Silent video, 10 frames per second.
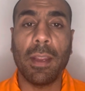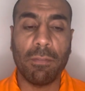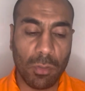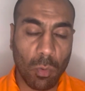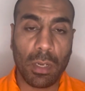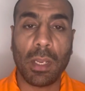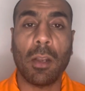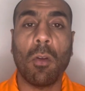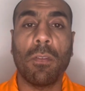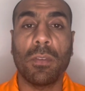Everyone
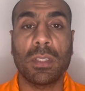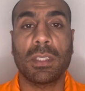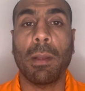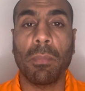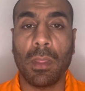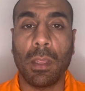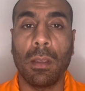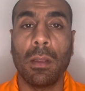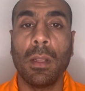can offer something